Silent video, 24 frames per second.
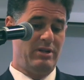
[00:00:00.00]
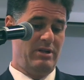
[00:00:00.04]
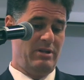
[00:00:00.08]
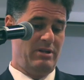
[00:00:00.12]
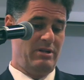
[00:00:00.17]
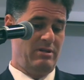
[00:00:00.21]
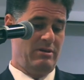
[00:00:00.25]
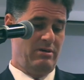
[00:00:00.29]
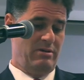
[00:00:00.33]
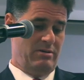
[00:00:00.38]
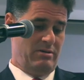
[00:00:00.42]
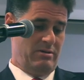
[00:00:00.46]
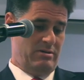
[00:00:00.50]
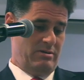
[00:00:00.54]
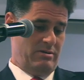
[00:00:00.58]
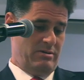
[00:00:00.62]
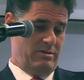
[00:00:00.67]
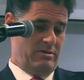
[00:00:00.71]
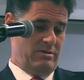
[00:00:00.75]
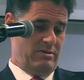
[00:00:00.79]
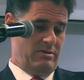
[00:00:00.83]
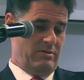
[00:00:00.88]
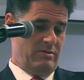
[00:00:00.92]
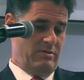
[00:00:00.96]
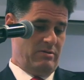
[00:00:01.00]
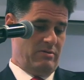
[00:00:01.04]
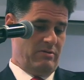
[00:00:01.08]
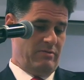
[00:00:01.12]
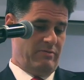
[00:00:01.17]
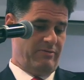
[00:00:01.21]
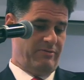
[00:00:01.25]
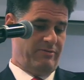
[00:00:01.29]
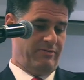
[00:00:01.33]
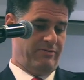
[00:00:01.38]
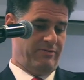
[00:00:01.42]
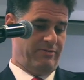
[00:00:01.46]
And
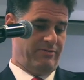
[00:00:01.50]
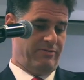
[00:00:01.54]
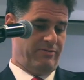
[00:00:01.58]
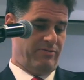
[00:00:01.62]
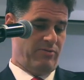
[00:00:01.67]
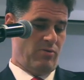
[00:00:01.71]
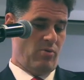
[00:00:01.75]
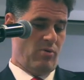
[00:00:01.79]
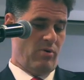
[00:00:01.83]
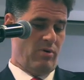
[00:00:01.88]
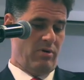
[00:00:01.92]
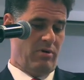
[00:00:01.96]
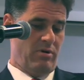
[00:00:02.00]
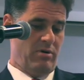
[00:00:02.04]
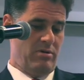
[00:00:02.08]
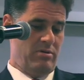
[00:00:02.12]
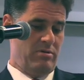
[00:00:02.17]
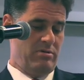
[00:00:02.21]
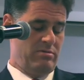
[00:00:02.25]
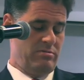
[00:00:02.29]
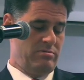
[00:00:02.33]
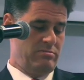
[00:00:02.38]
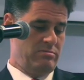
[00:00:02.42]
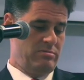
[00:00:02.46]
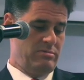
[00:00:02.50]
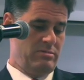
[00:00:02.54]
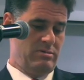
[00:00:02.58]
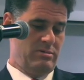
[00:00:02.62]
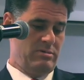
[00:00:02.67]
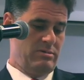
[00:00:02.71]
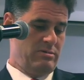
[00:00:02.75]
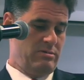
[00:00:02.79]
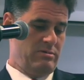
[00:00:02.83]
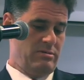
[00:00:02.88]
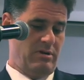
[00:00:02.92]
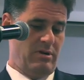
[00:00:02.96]
for
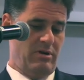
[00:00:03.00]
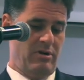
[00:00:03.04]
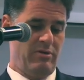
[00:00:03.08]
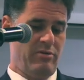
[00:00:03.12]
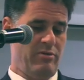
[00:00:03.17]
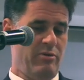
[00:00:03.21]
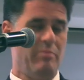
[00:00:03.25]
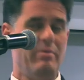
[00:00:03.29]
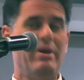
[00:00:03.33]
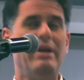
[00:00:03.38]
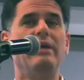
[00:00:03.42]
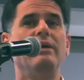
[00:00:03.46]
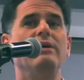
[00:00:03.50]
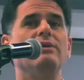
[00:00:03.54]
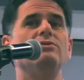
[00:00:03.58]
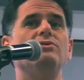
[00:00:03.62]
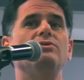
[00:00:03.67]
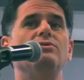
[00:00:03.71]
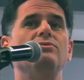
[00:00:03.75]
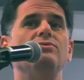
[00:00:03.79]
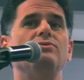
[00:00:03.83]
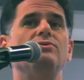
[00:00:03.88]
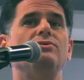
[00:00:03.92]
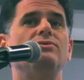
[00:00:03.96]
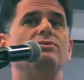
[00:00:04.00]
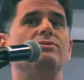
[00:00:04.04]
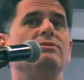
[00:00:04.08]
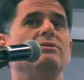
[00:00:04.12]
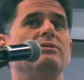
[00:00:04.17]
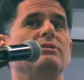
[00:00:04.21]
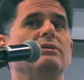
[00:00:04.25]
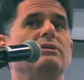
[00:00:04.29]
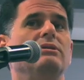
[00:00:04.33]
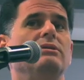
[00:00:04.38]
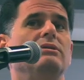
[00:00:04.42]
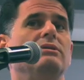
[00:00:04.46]
now, there are many issues,
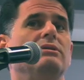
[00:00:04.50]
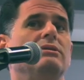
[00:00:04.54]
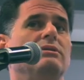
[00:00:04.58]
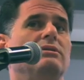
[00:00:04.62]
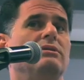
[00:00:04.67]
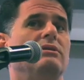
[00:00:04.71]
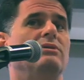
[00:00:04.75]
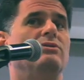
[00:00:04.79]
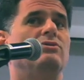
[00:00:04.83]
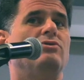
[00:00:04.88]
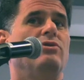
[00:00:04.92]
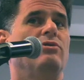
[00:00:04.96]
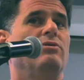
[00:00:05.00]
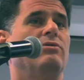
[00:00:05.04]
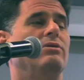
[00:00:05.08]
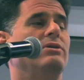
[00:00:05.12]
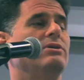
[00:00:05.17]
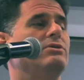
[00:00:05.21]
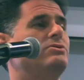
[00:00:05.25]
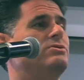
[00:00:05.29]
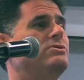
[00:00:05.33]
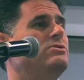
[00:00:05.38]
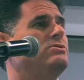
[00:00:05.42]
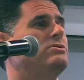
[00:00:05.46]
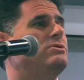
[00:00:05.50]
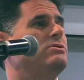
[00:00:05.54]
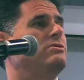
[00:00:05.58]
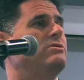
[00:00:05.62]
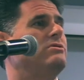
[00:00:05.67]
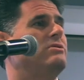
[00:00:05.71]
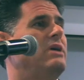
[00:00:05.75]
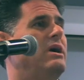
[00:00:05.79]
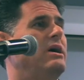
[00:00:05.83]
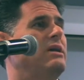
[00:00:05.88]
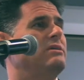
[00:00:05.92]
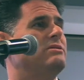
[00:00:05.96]
internal issues in the
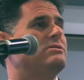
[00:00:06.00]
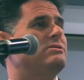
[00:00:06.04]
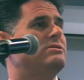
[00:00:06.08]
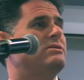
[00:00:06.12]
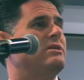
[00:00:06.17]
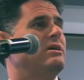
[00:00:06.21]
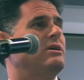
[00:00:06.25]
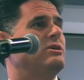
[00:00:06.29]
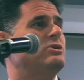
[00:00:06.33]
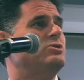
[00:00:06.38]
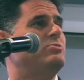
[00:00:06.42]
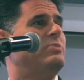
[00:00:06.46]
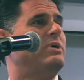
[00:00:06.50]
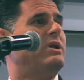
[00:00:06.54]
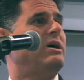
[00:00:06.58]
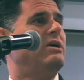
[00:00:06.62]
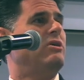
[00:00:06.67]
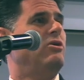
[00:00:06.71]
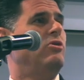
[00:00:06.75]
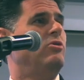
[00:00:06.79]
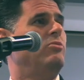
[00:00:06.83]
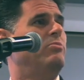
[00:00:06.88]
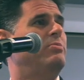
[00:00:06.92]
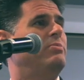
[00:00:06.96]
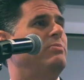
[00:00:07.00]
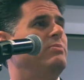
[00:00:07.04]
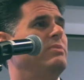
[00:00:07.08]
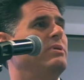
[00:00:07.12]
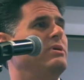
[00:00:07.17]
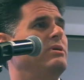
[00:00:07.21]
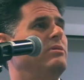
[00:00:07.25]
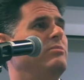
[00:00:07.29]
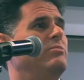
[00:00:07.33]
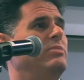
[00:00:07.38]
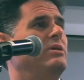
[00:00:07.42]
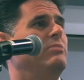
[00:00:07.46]
United States, but I hope
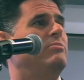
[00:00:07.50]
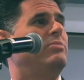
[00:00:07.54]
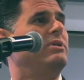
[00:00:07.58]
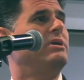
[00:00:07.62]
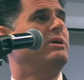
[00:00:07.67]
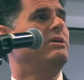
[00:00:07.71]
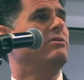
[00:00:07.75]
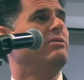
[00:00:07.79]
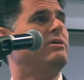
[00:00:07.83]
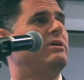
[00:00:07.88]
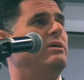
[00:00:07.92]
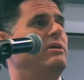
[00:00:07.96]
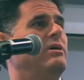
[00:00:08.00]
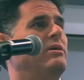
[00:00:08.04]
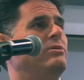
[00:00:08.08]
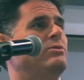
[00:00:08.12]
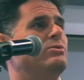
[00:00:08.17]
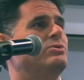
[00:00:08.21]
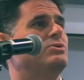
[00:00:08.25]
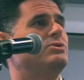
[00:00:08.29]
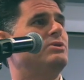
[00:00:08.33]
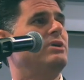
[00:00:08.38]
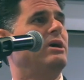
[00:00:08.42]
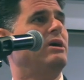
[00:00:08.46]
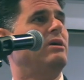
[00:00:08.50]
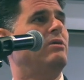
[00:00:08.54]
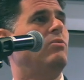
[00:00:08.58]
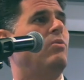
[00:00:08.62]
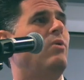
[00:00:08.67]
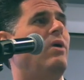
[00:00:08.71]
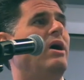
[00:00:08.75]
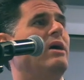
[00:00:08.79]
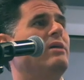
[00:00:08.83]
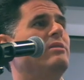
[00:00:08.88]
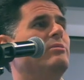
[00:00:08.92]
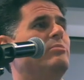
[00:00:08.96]
people here can understand
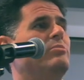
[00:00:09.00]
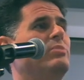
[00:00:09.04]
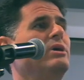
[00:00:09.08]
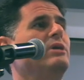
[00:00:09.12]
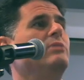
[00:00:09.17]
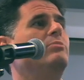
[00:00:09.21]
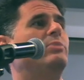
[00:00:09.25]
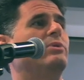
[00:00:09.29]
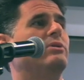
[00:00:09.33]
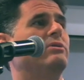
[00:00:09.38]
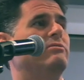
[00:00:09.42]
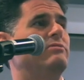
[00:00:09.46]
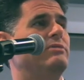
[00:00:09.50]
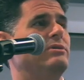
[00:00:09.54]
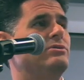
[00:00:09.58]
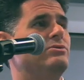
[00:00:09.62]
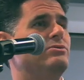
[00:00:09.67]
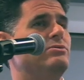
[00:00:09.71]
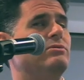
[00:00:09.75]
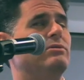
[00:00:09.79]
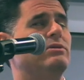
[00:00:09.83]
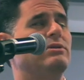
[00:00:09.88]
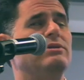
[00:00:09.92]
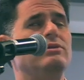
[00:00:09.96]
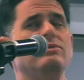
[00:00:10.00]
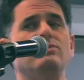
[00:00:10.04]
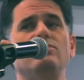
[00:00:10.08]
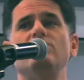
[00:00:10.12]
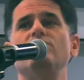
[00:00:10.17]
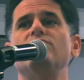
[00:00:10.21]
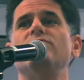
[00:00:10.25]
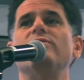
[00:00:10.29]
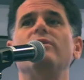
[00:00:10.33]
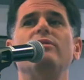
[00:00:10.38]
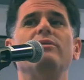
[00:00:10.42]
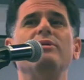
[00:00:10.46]
why the people of Israel, and this is
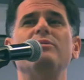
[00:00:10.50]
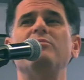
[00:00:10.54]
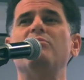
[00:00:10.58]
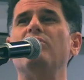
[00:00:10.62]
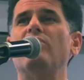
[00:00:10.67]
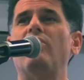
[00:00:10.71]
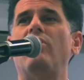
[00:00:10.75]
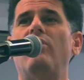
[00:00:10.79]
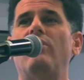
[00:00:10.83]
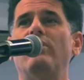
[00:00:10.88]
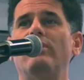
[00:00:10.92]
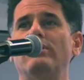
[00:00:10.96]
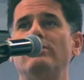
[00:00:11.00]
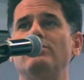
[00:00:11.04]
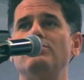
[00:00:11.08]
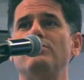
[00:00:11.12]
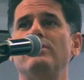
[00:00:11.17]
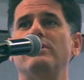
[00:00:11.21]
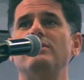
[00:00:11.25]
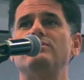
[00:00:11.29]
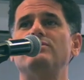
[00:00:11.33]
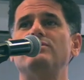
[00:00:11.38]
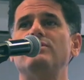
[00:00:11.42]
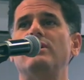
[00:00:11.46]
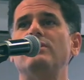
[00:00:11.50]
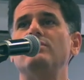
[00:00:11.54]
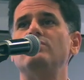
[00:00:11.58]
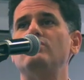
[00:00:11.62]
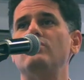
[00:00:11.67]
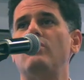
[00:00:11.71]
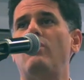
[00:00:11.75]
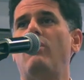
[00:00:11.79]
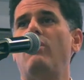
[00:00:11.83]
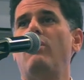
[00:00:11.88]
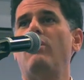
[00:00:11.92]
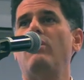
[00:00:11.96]
very broad, it transcends
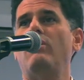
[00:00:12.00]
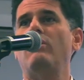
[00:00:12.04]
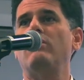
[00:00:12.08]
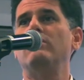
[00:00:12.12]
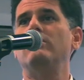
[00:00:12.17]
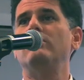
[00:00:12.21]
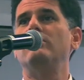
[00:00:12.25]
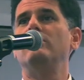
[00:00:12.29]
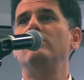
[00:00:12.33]
our